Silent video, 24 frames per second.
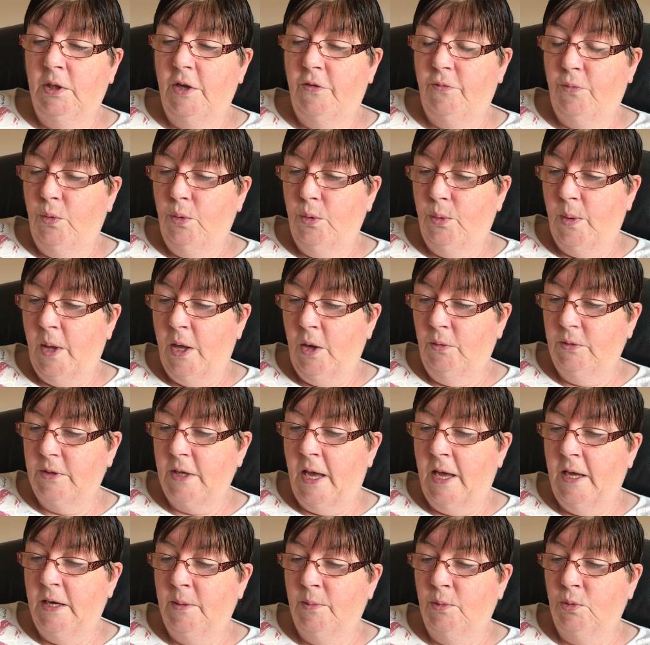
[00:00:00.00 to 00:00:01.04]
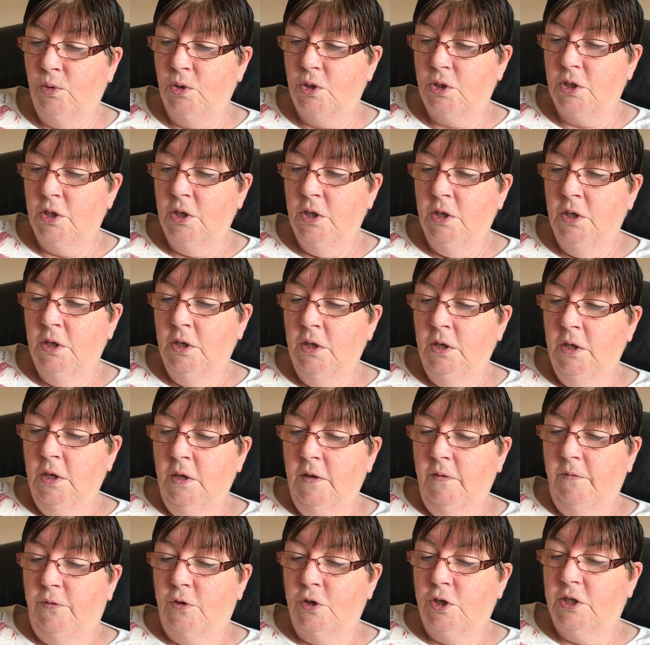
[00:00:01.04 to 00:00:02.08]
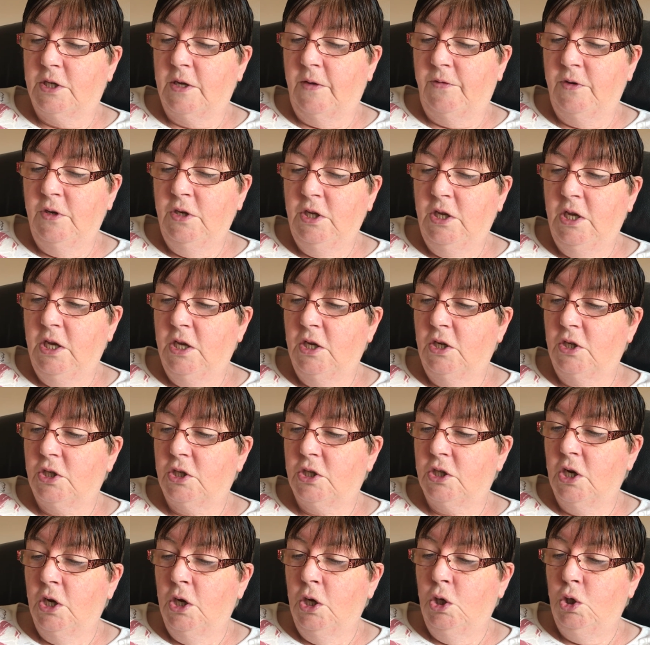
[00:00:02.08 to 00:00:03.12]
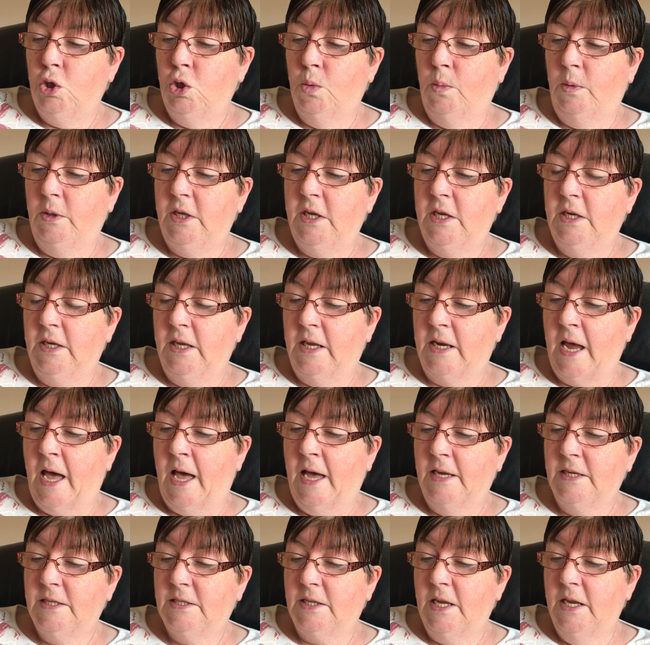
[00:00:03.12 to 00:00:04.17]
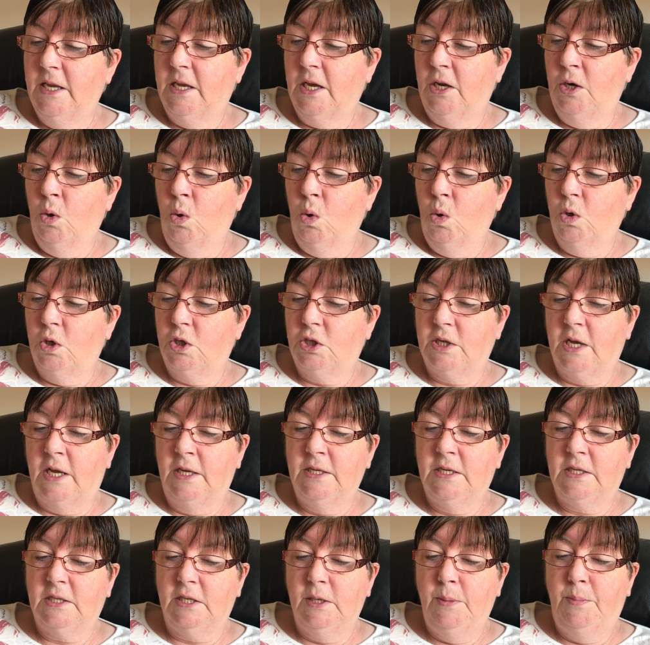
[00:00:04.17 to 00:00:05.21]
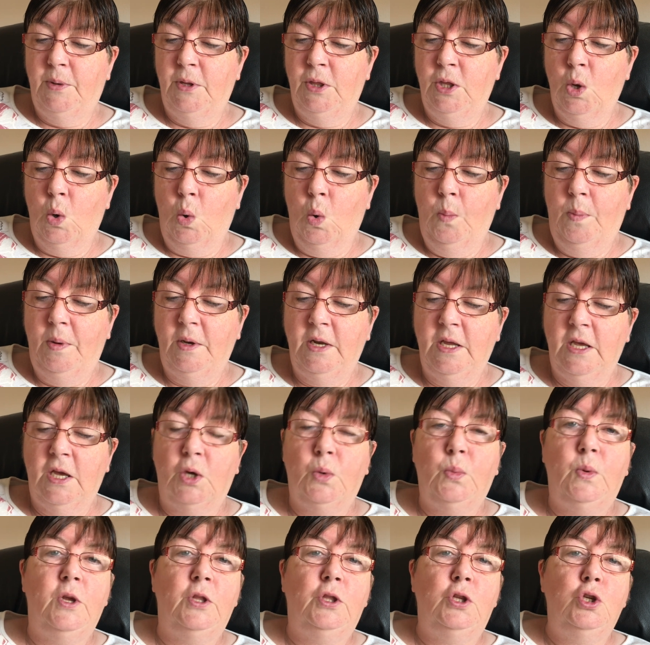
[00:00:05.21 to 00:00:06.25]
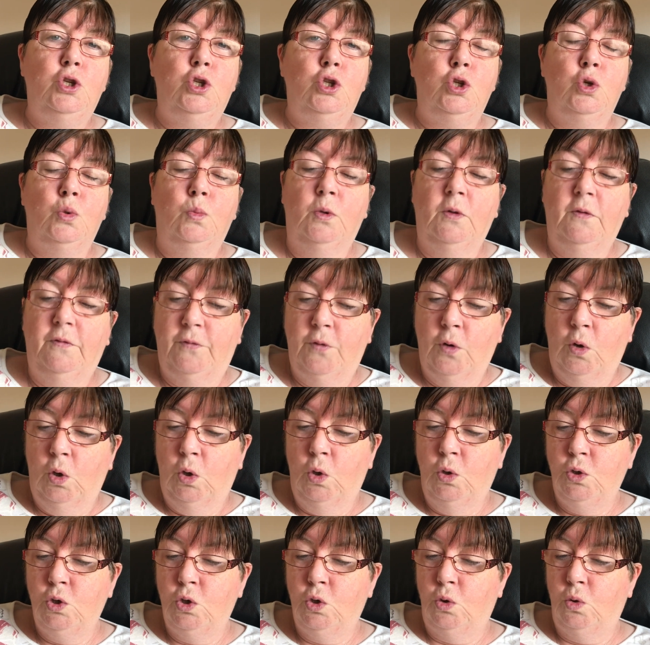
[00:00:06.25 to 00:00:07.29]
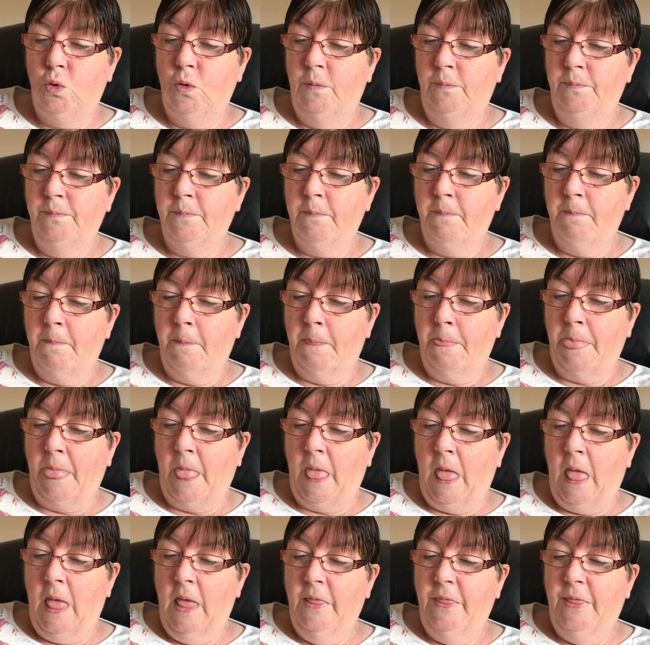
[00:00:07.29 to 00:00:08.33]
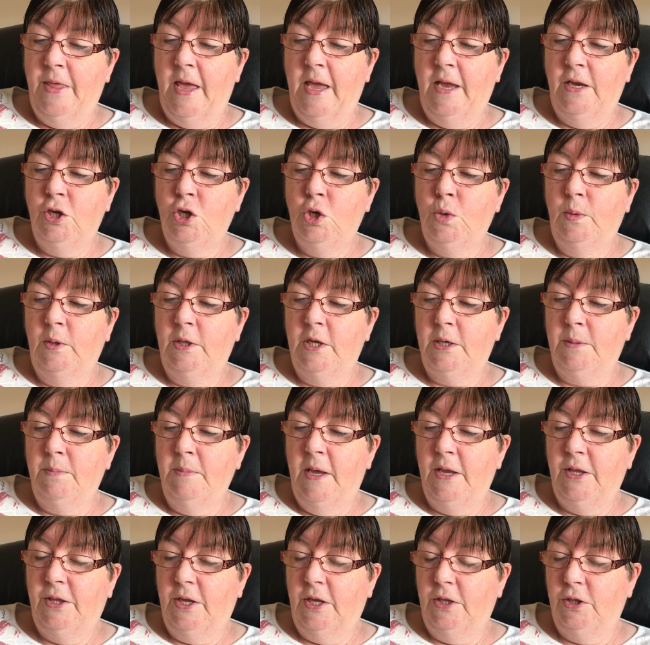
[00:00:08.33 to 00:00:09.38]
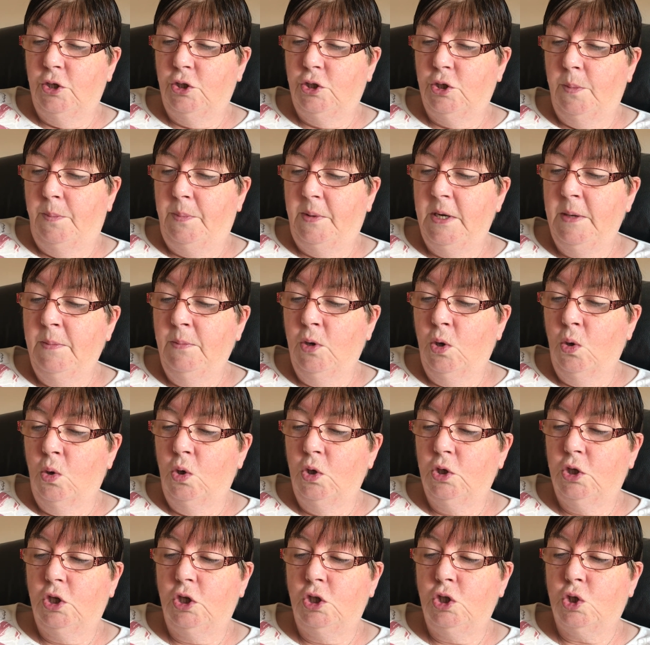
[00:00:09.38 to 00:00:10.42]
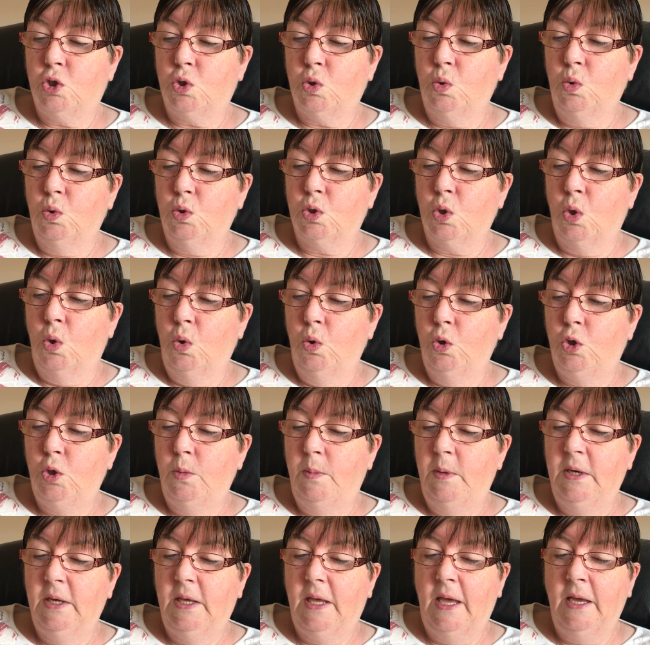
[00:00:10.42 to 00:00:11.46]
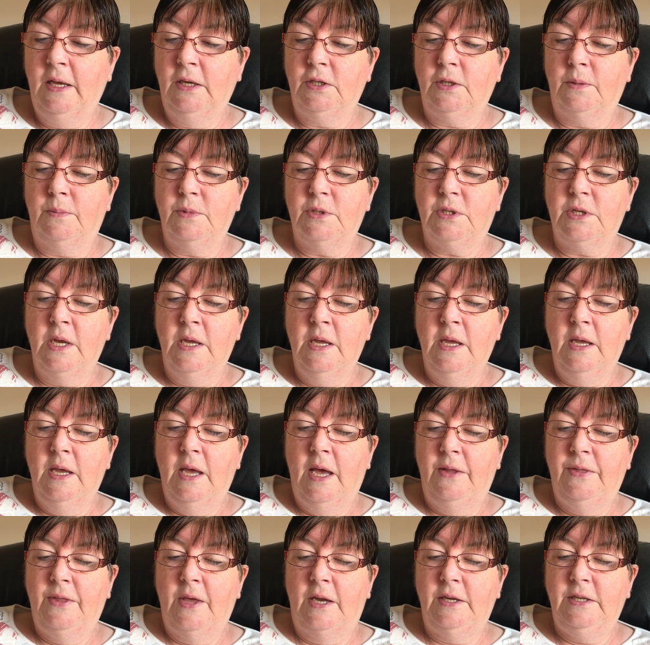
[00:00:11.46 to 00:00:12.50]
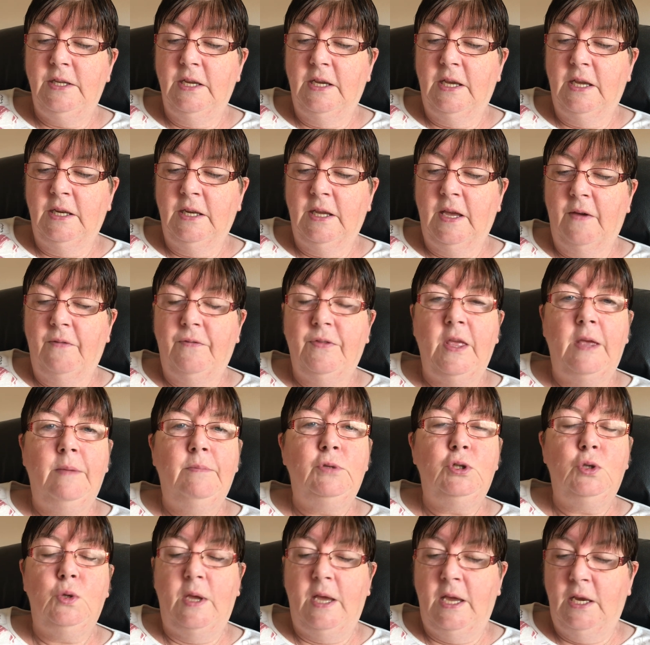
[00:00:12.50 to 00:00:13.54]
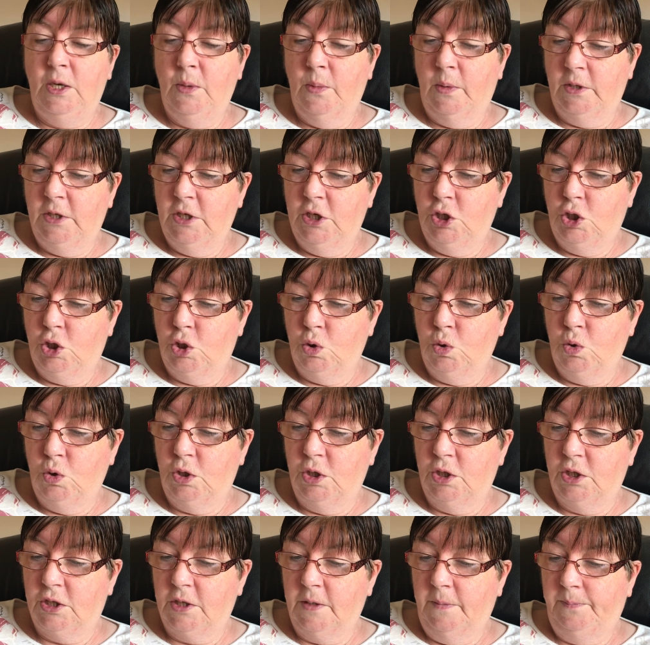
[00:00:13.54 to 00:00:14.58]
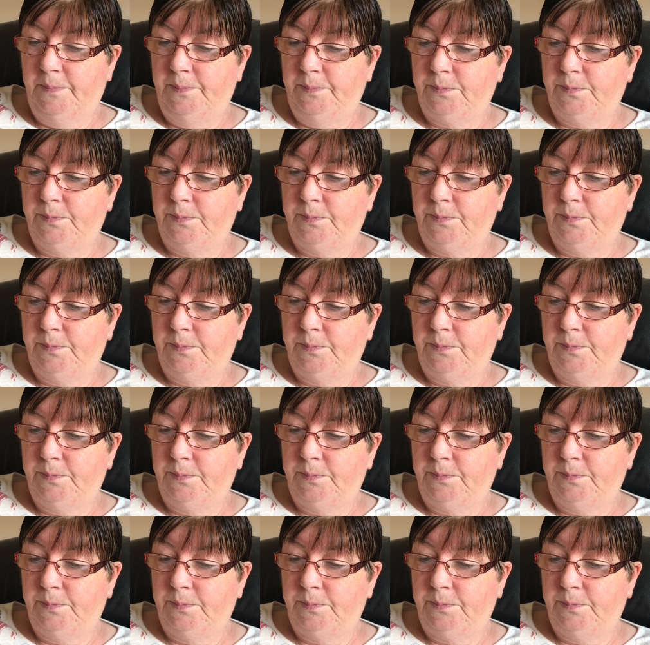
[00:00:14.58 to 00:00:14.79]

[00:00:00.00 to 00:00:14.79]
live with wild animals. For 7 years, you will eat grass like an ox and sleep in the open air where the dew will fall on you. Then you will admit that the Supreme God controls all human kingdoms and that he can give them to anyone he chooses.